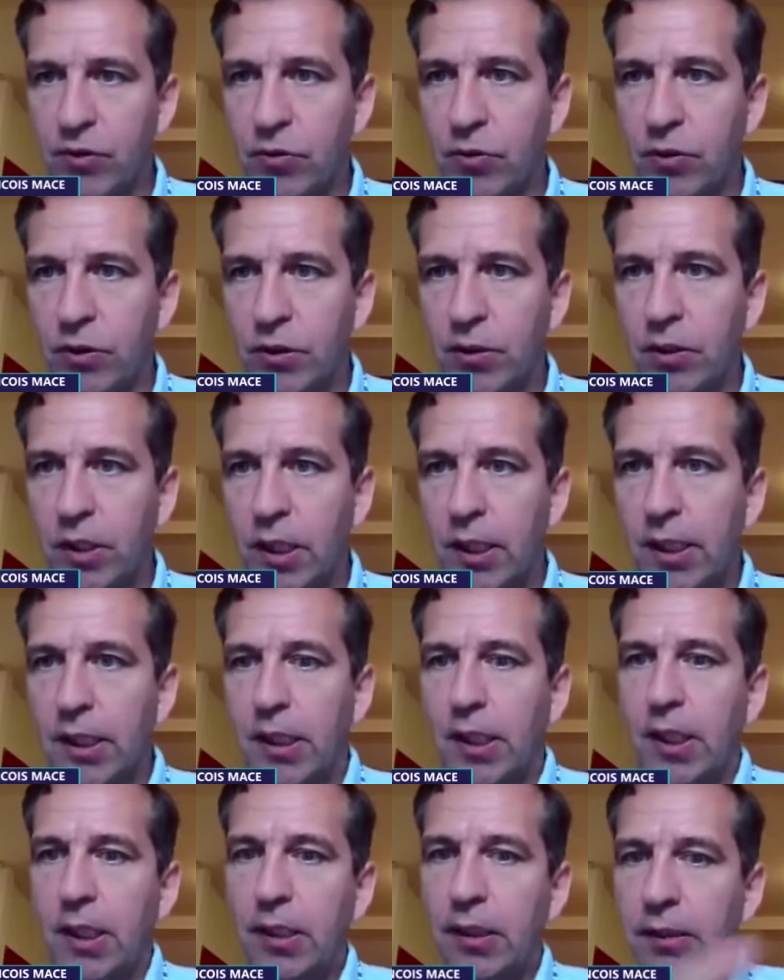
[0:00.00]
So
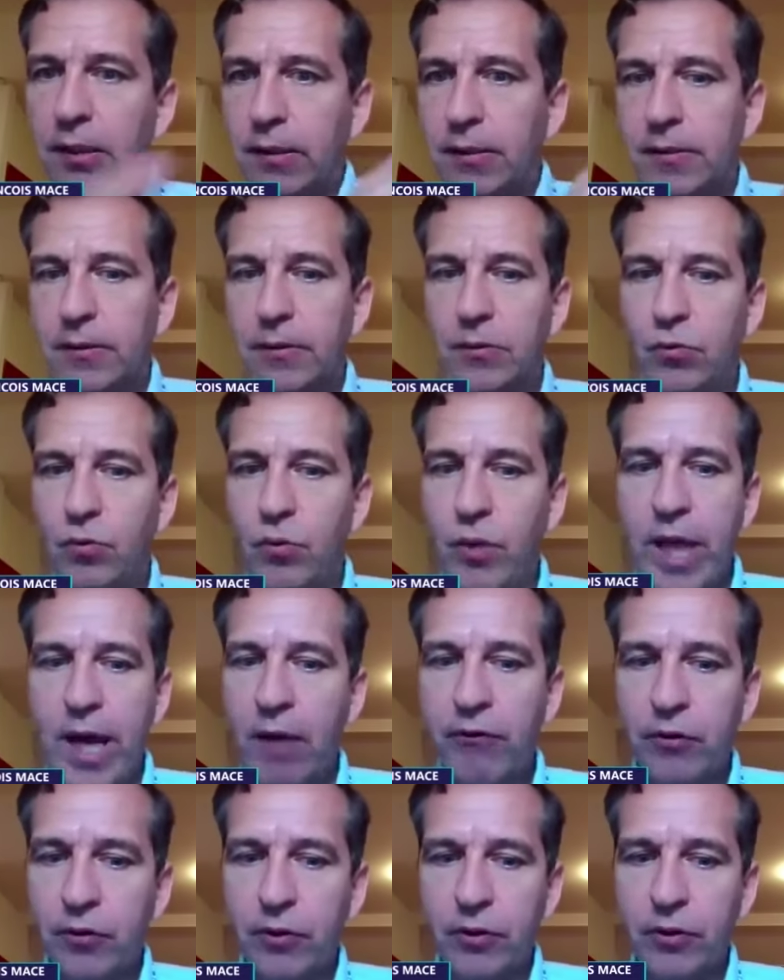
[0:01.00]
uh, uh, we
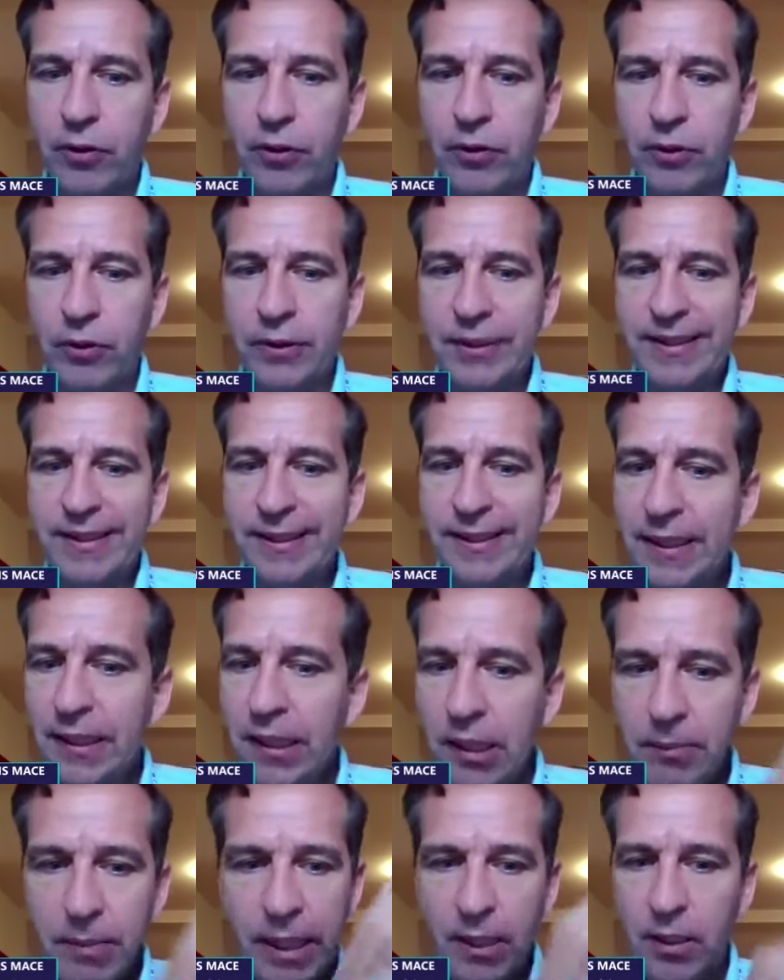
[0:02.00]
have a, a,
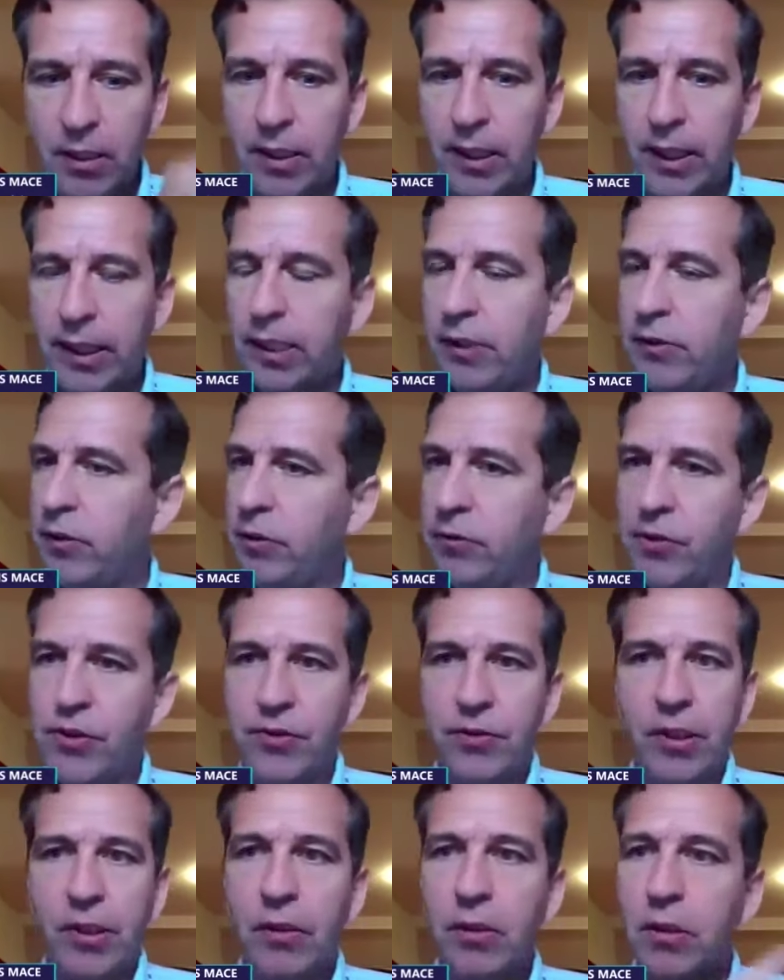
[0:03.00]
team and a leader
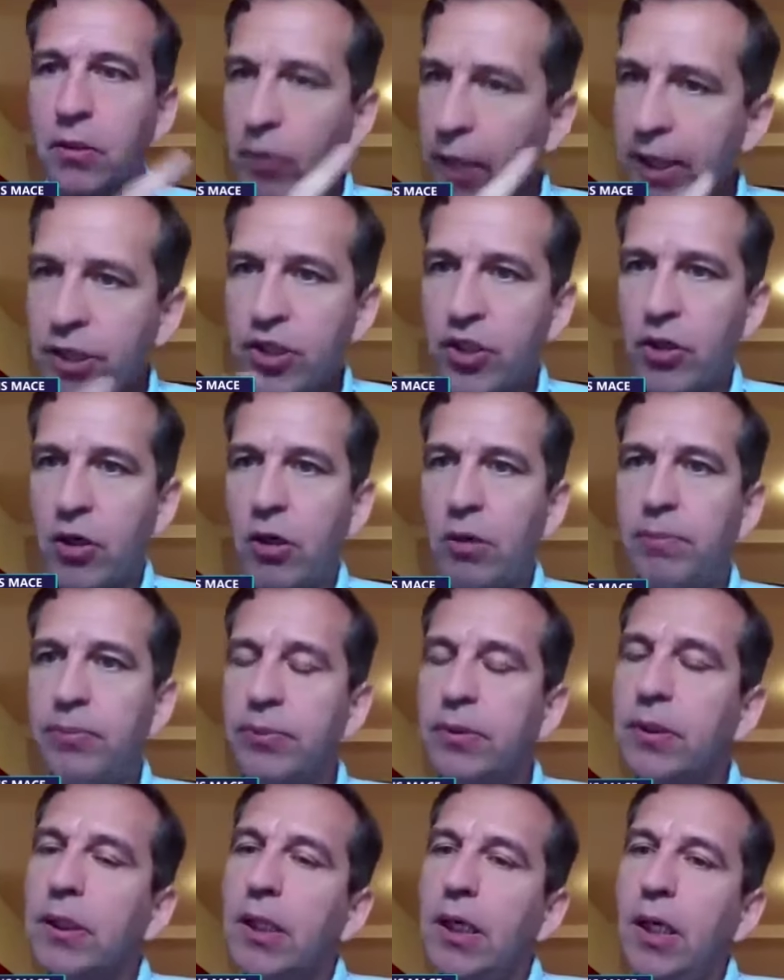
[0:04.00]
who's doing a great
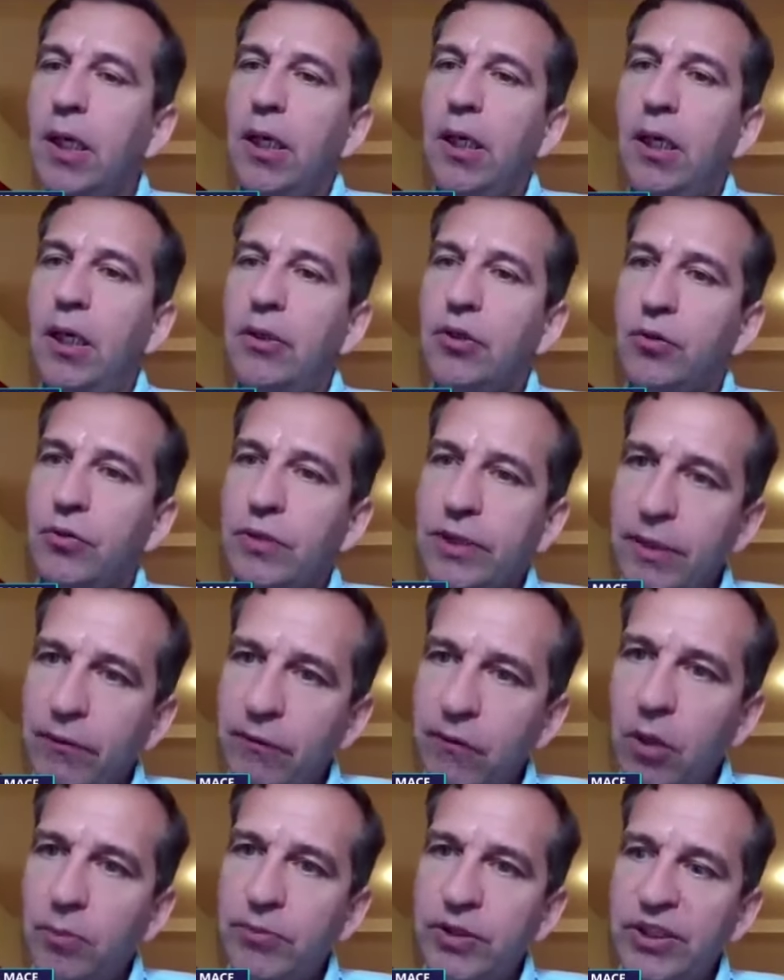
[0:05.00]
job uh, to
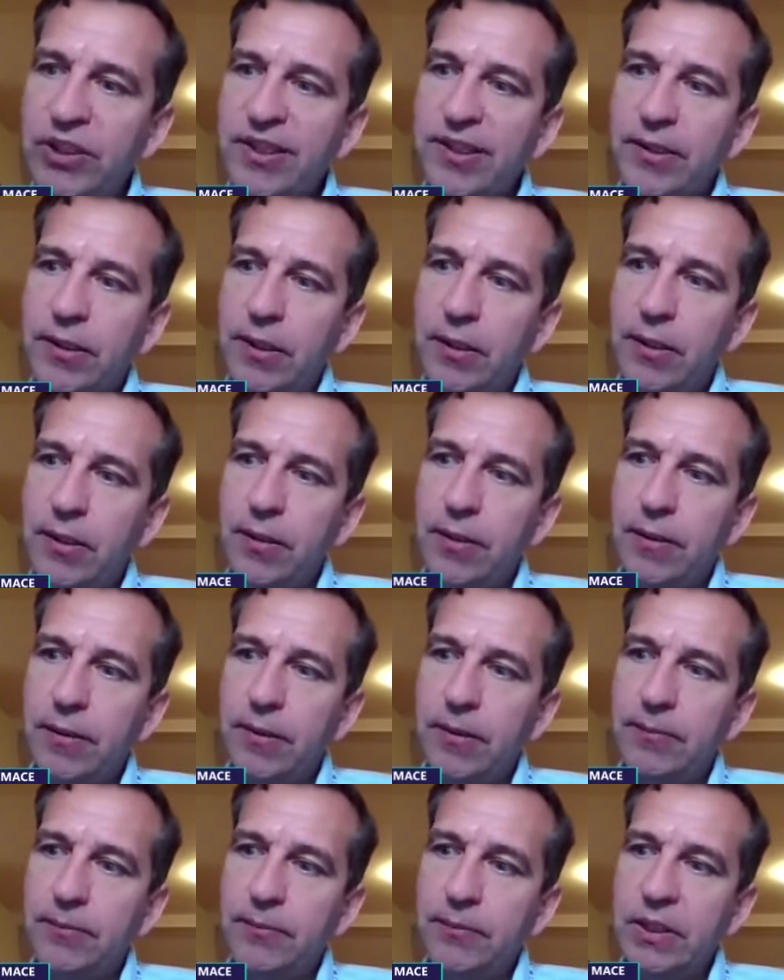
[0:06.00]
develop this,
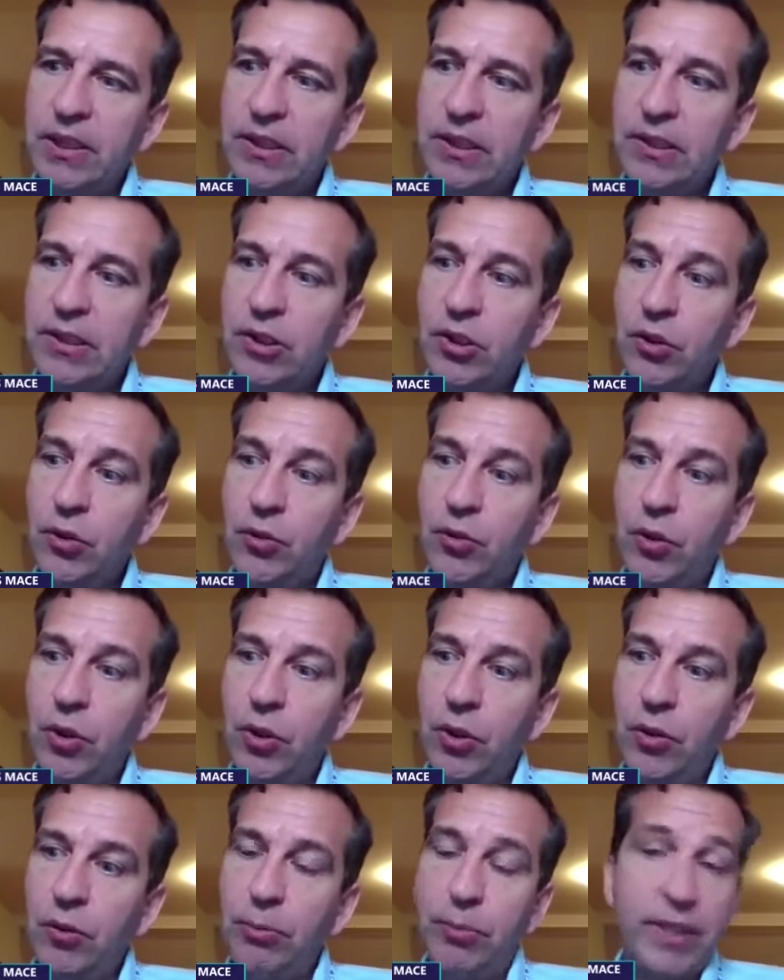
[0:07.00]
um, this
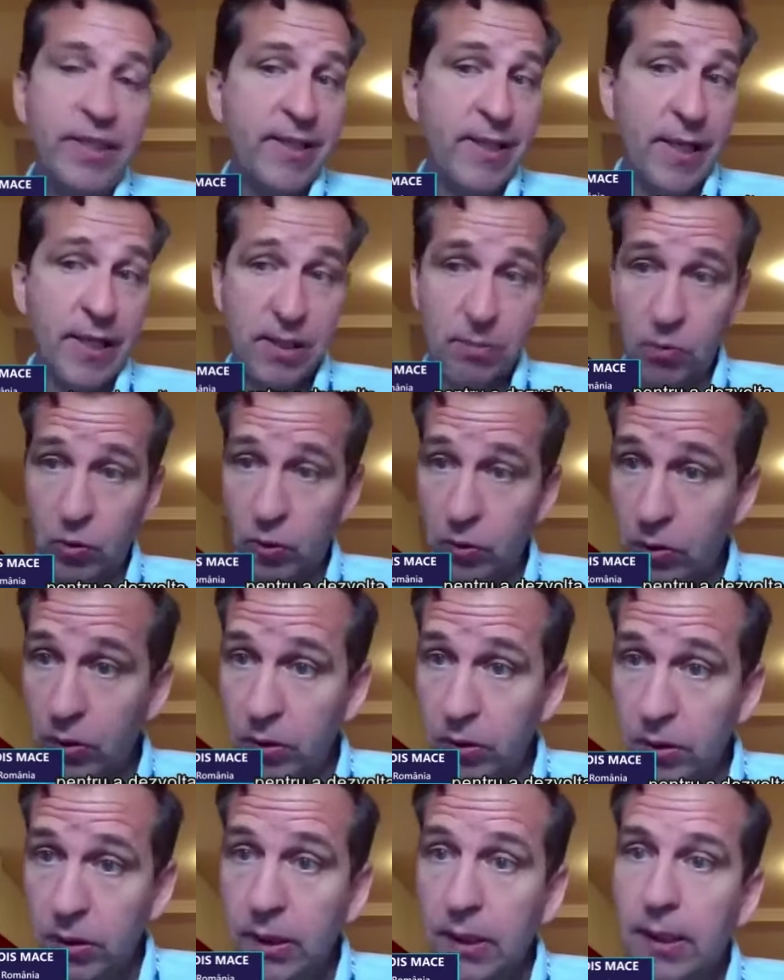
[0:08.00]
new uh, business
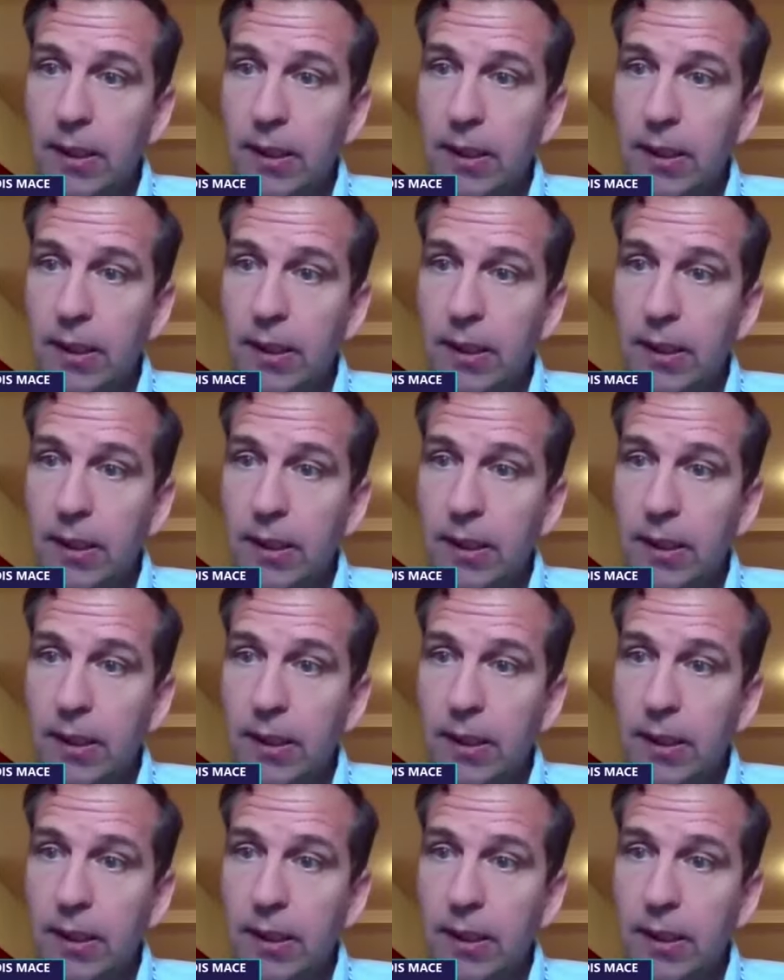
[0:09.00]
model.